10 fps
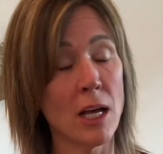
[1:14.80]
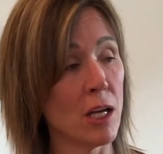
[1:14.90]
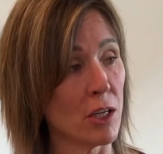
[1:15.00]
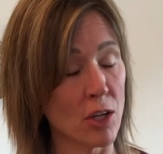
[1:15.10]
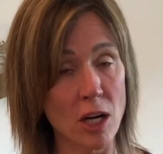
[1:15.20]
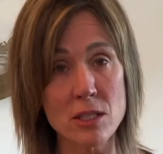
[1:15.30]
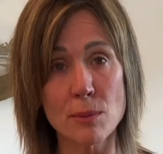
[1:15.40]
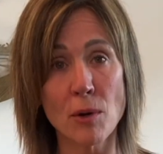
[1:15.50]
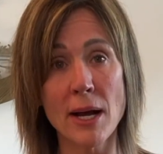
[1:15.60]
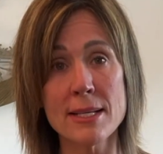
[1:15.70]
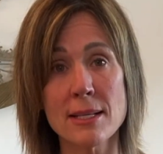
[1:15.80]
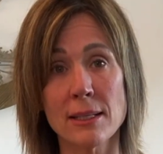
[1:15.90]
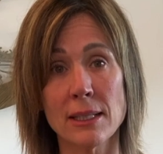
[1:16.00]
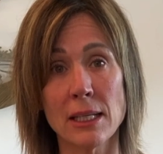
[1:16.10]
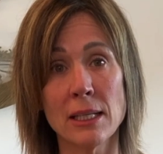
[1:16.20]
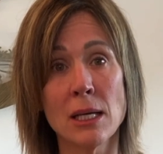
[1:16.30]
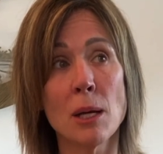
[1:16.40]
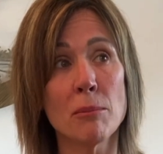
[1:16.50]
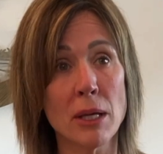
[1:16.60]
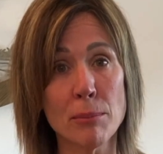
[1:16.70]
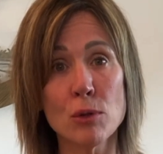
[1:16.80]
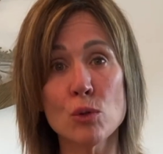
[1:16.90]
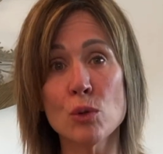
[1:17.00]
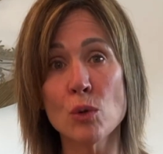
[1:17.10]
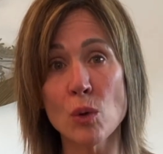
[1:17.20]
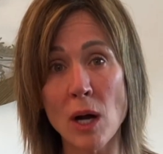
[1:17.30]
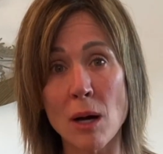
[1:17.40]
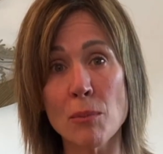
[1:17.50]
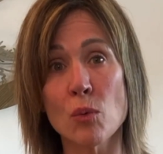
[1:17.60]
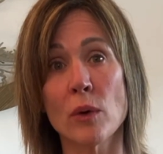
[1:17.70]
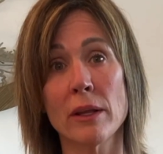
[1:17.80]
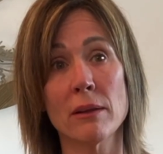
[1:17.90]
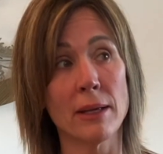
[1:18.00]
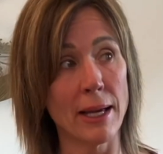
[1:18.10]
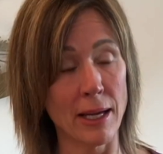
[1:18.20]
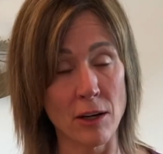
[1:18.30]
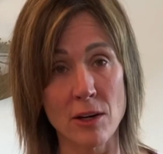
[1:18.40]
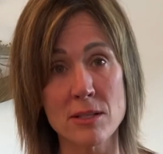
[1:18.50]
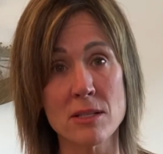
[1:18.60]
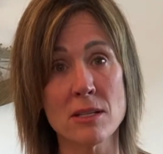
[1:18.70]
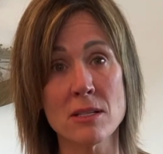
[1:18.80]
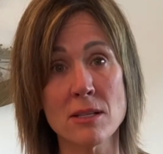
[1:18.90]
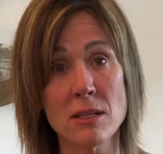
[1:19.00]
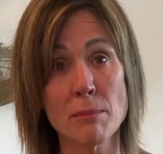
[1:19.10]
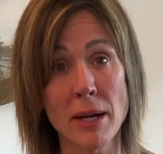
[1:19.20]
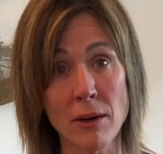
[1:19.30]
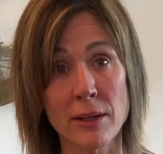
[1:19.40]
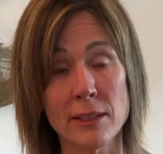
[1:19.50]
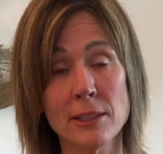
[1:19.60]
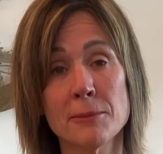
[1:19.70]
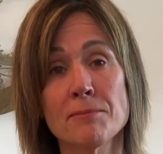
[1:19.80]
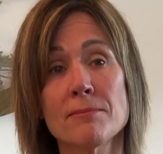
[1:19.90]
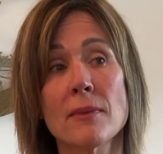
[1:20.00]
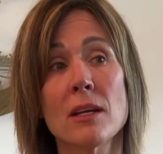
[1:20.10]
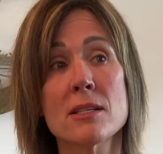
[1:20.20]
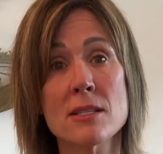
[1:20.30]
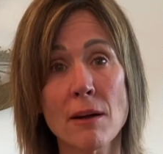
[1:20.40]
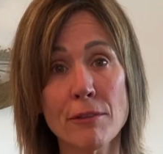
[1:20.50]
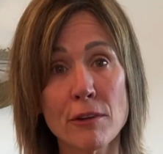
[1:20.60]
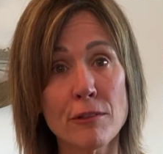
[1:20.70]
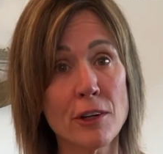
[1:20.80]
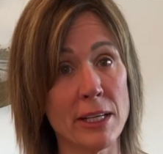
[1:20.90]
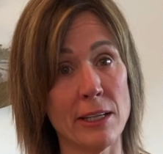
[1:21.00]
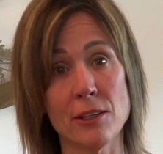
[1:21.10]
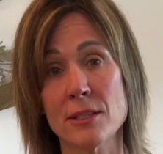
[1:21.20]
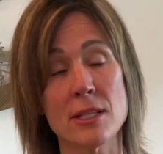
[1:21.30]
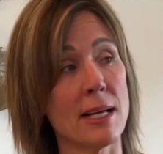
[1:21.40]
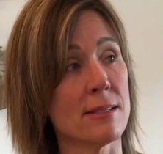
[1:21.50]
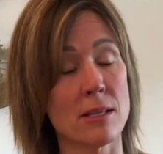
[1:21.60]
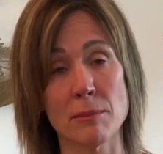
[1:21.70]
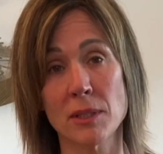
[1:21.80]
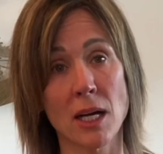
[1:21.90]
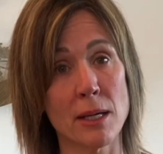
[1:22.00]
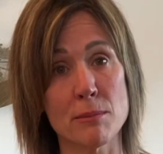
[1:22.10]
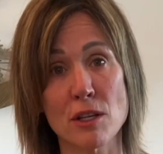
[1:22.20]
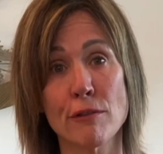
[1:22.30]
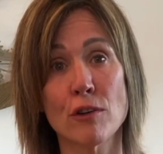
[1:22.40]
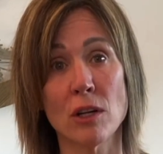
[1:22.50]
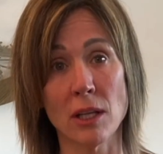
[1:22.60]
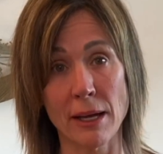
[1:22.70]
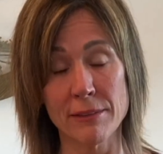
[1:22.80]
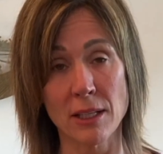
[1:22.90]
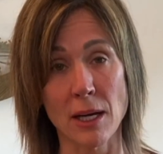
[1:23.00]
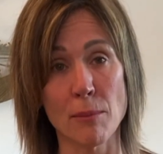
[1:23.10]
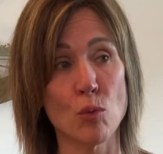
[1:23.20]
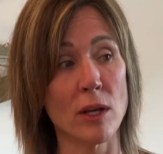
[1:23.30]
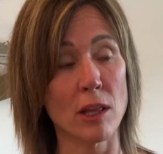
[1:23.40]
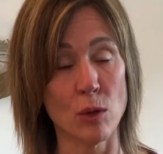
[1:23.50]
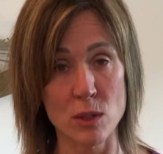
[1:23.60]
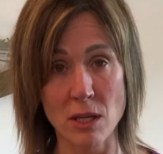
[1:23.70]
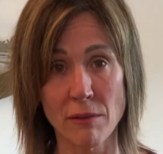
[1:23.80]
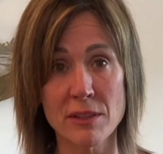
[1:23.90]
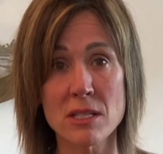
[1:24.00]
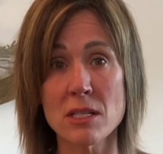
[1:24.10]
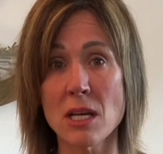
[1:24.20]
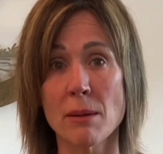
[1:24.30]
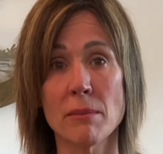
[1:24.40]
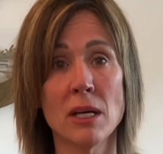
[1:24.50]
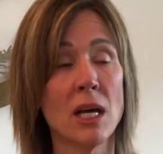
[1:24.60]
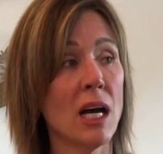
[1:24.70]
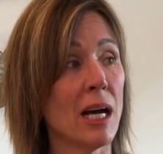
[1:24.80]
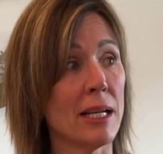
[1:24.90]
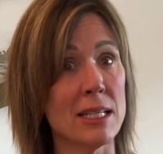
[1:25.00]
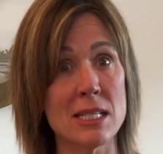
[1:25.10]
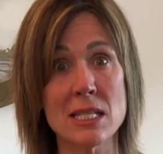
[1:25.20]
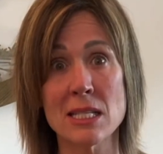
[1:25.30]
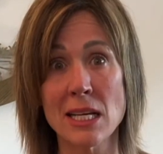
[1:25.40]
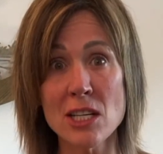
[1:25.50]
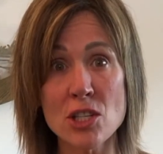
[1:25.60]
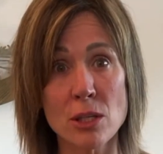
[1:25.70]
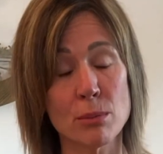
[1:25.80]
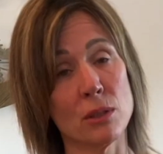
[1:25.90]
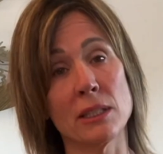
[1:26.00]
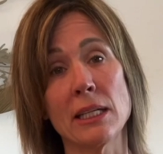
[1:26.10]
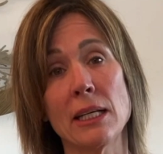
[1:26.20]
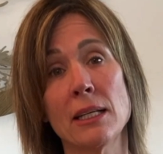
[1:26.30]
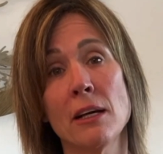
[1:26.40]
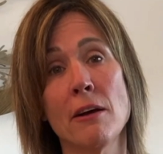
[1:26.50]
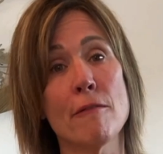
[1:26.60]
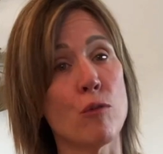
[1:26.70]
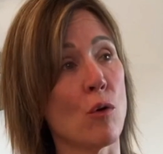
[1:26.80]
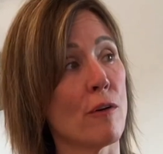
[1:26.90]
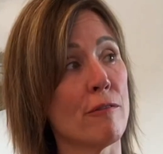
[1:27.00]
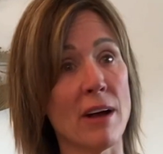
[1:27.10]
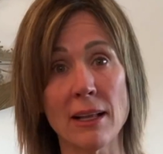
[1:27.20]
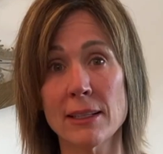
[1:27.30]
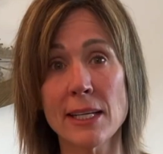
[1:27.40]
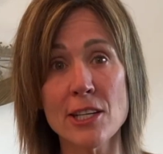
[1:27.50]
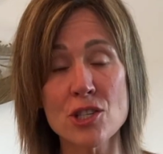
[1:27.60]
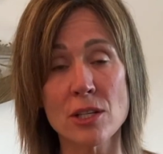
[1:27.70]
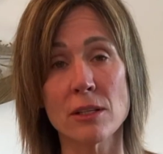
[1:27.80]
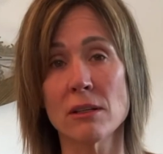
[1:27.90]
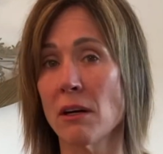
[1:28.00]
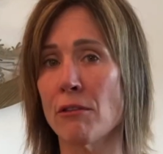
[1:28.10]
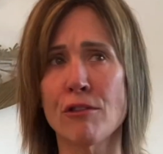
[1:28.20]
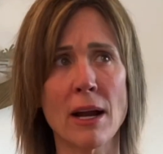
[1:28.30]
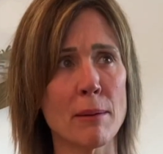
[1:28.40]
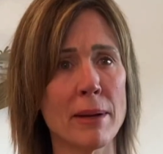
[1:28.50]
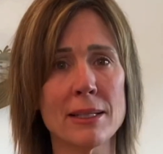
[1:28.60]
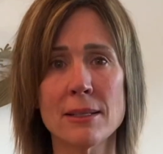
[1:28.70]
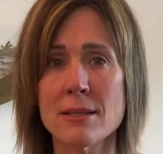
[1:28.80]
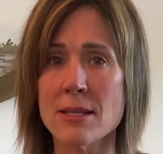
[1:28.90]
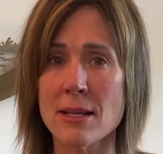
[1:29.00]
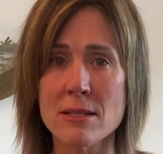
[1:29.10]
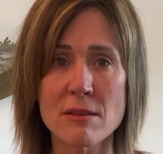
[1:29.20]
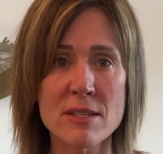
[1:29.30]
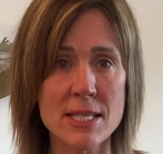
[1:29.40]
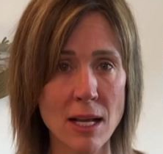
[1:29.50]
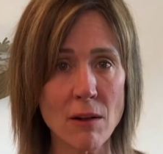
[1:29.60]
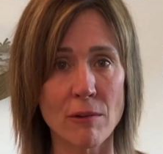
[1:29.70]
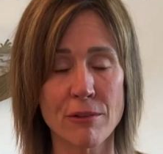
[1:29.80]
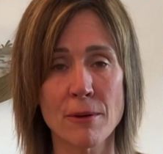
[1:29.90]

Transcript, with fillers: Not surprisingly, people who grew up with a narcissistic parent suffer for years and sometimes for a lifetime with low self esteem, an insatiable need for validation, a fragmented sense of self,